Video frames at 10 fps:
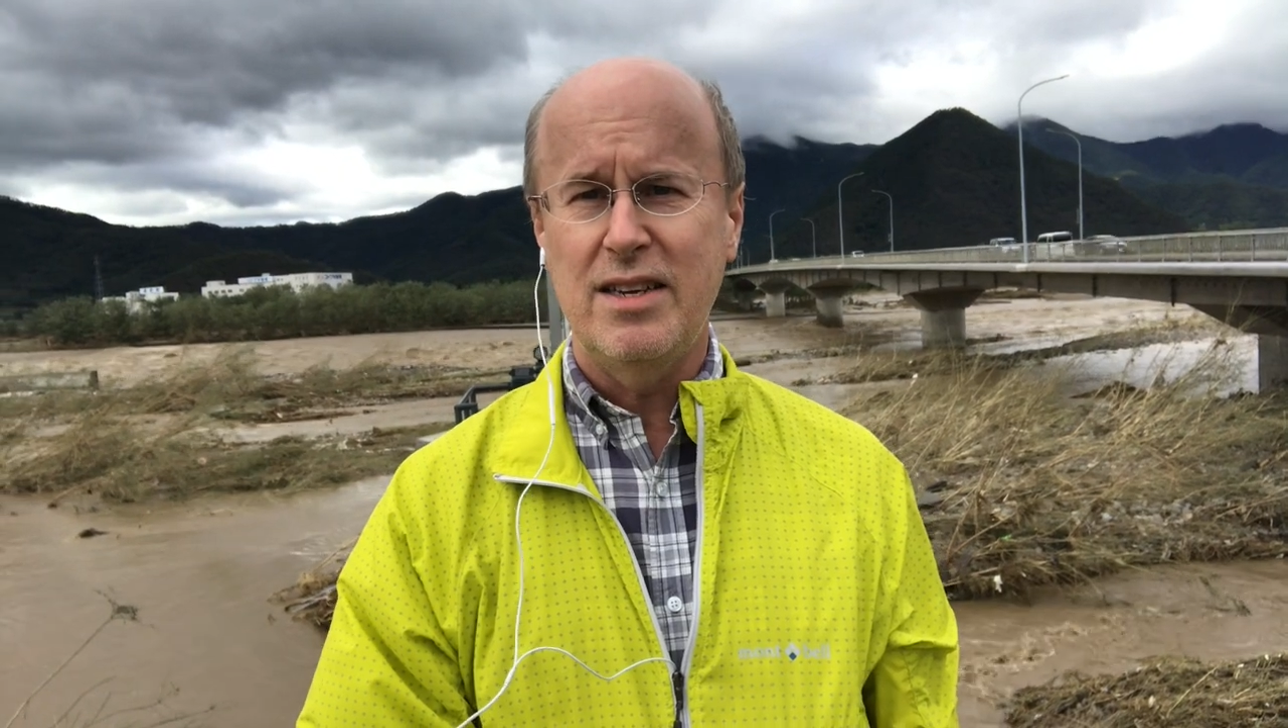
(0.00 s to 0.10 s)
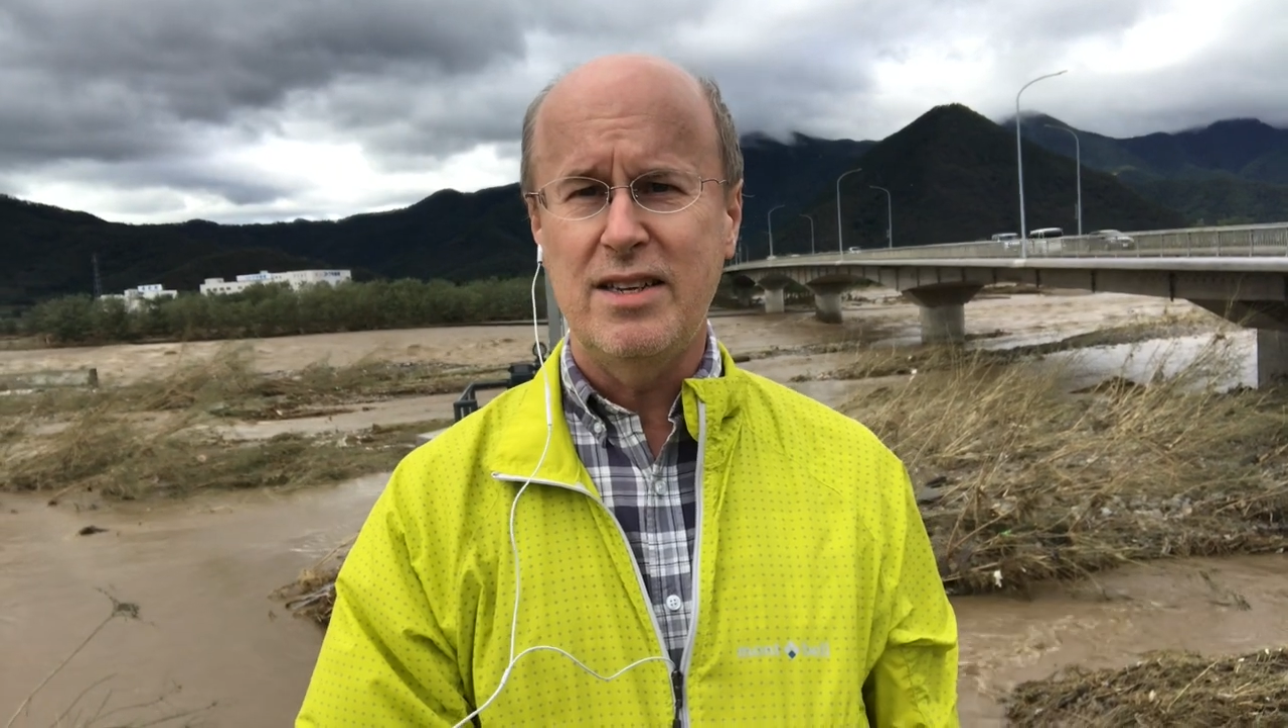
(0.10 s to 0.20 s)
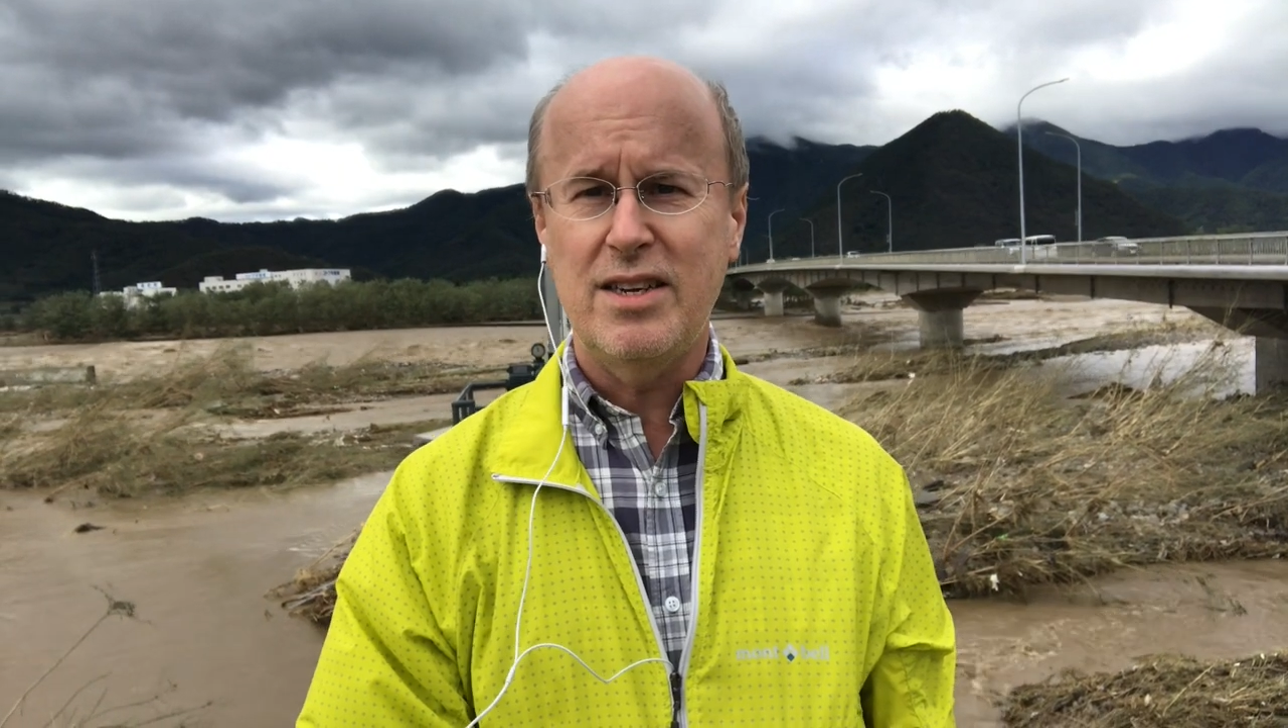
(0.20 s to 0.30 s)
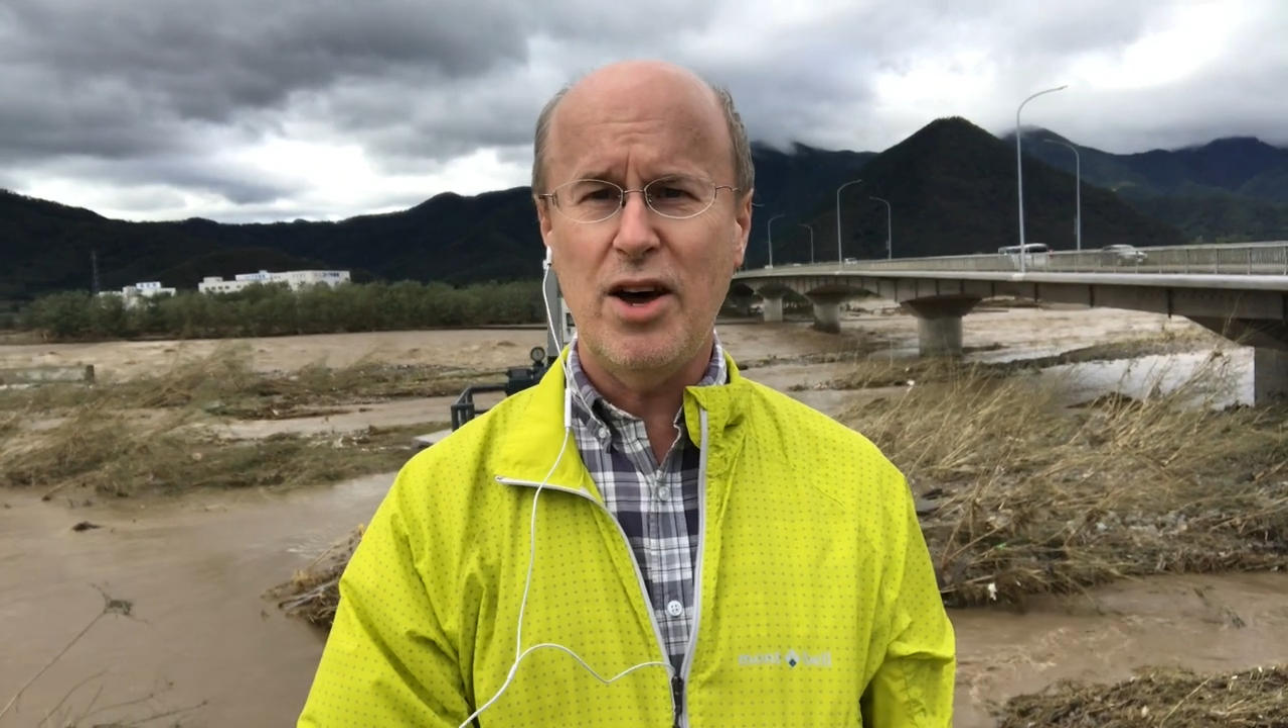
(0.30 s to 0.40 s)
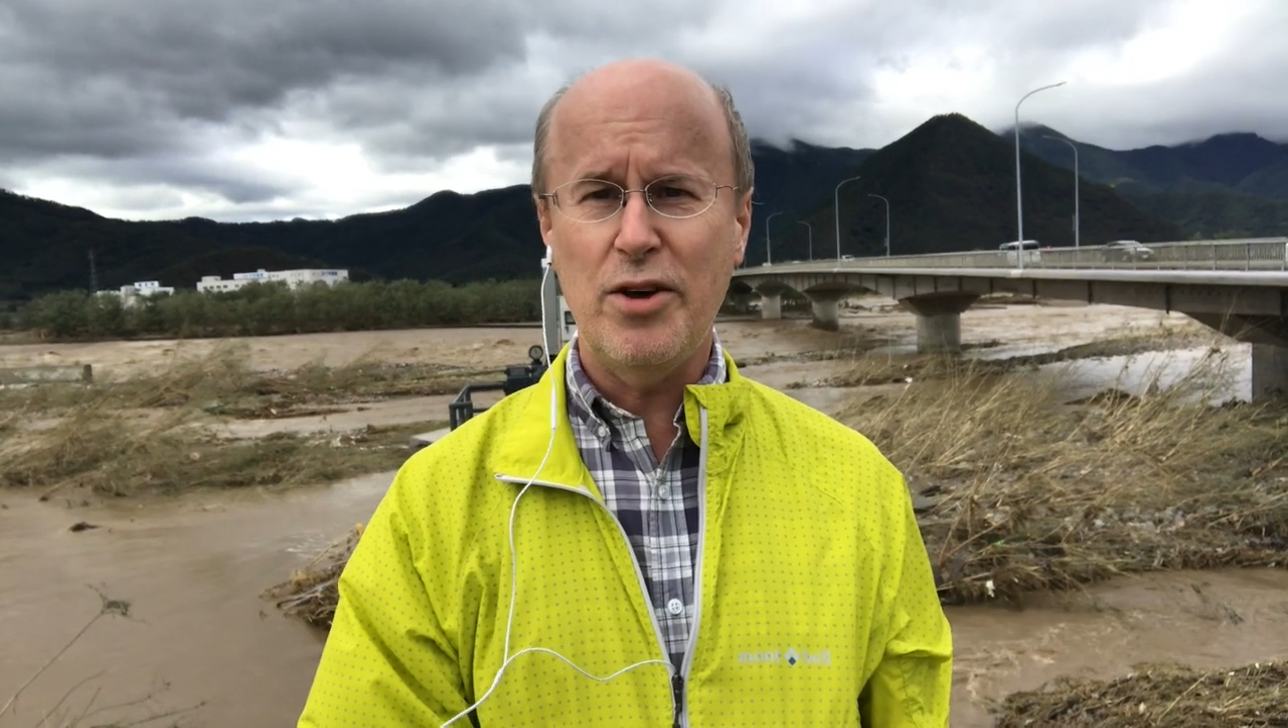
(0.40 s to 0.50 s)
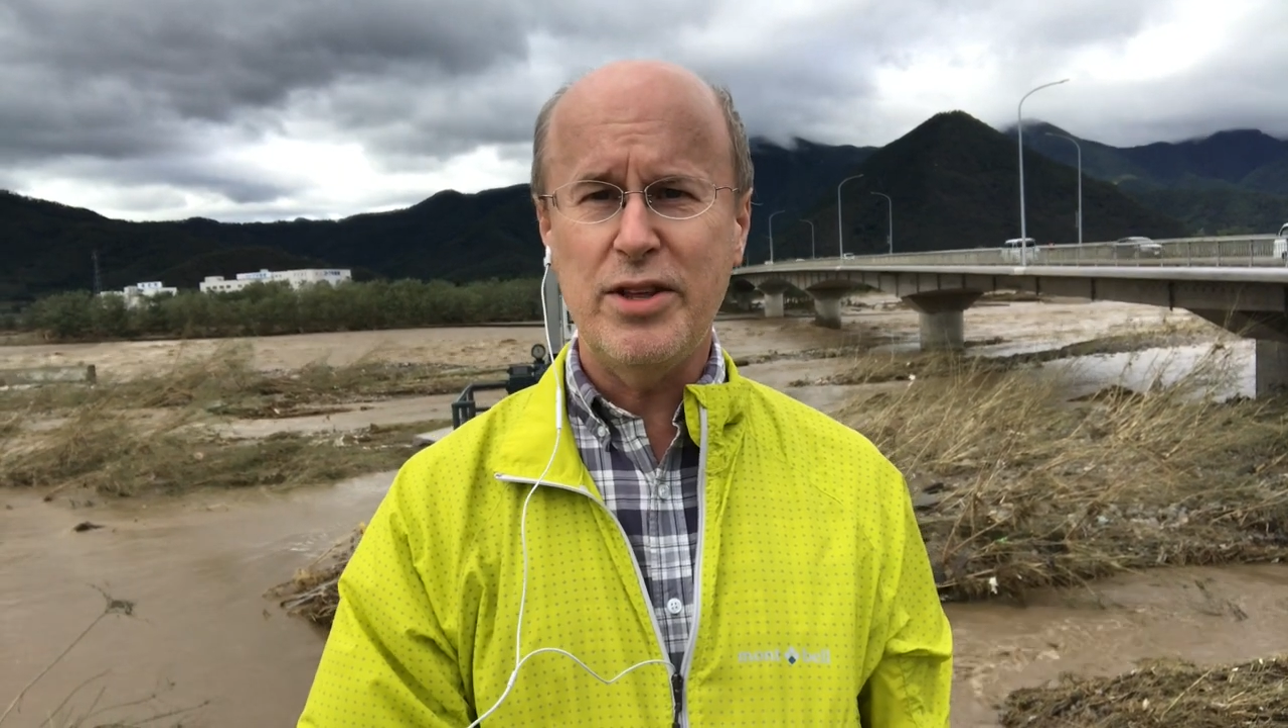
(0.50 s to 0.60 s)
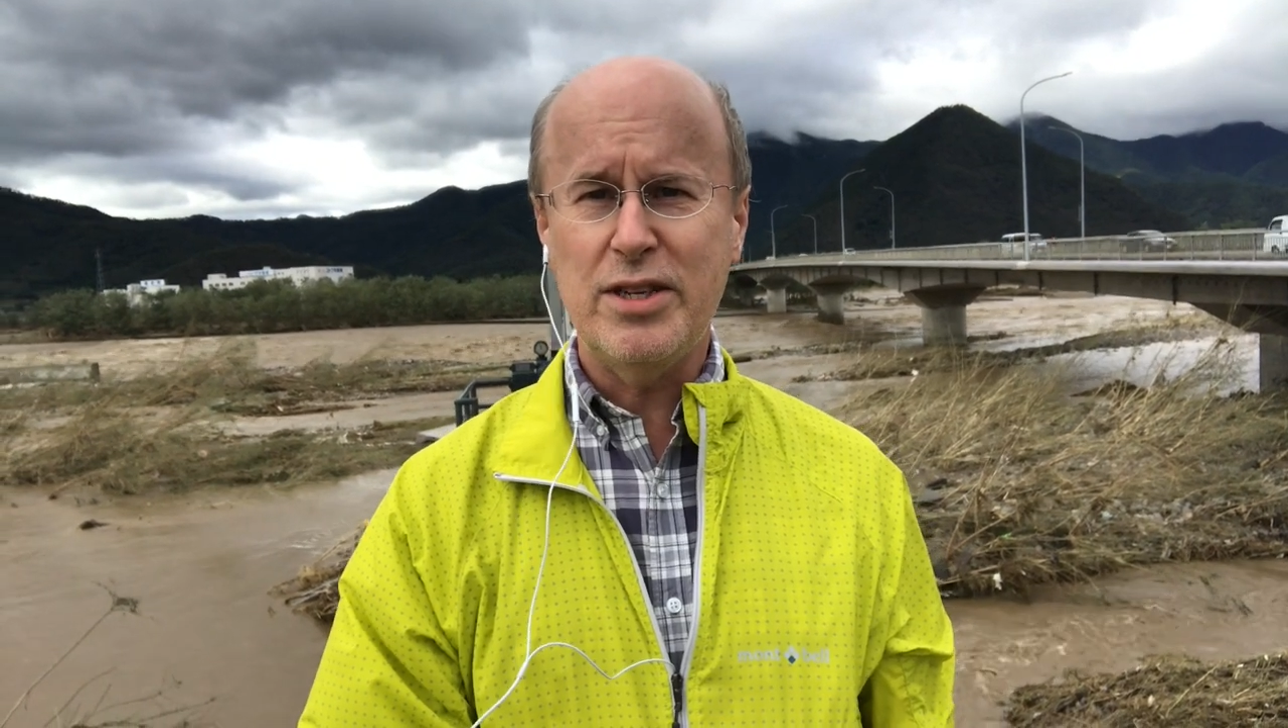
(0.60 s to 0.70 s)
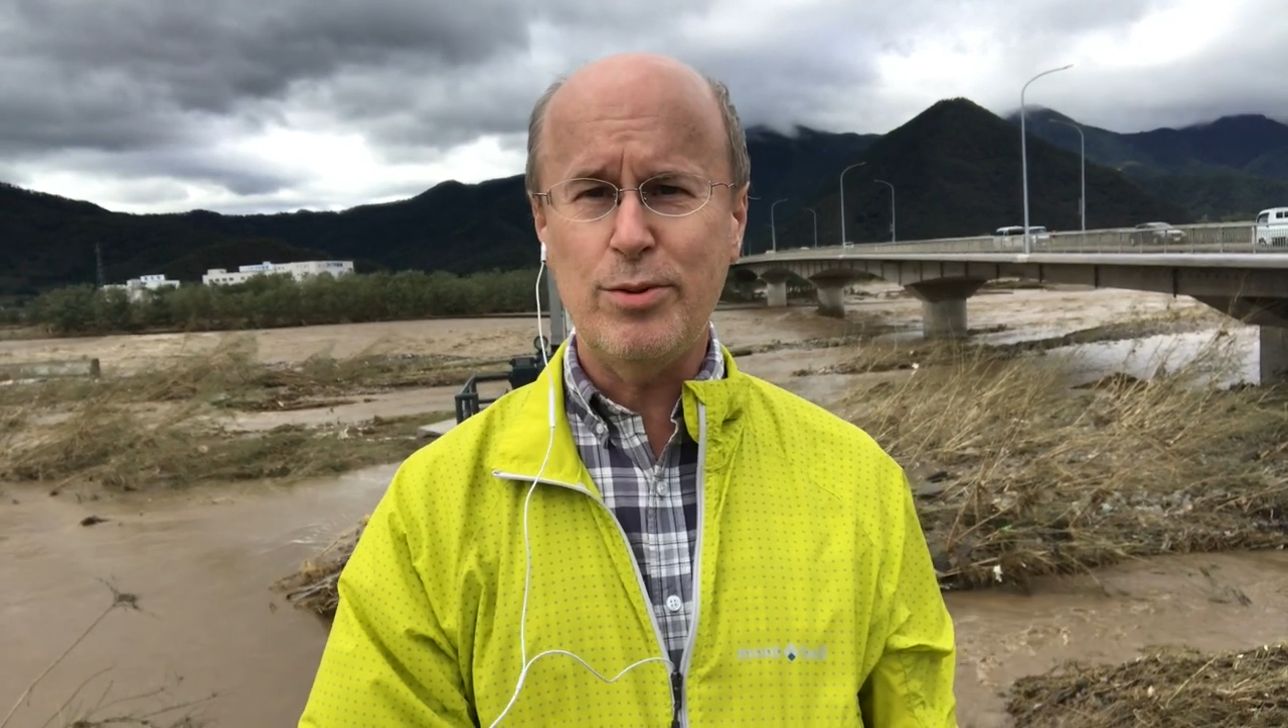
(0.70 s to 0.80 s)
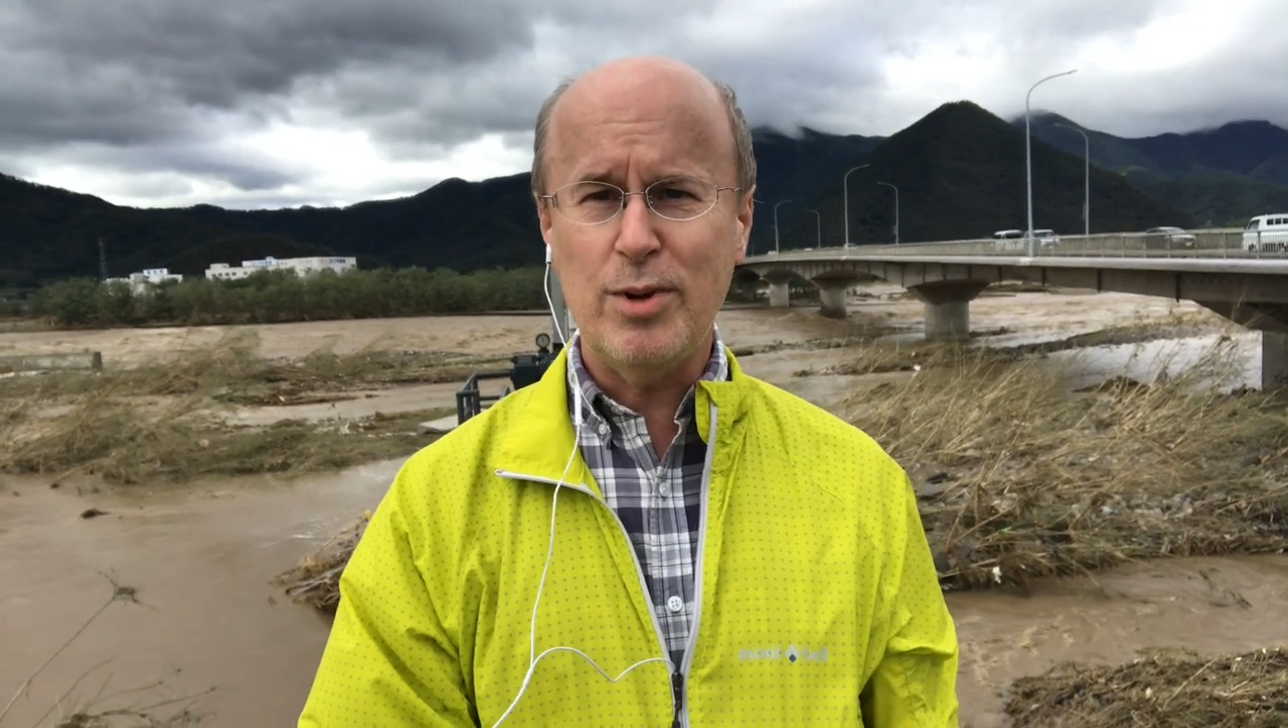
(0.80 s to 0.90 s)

So this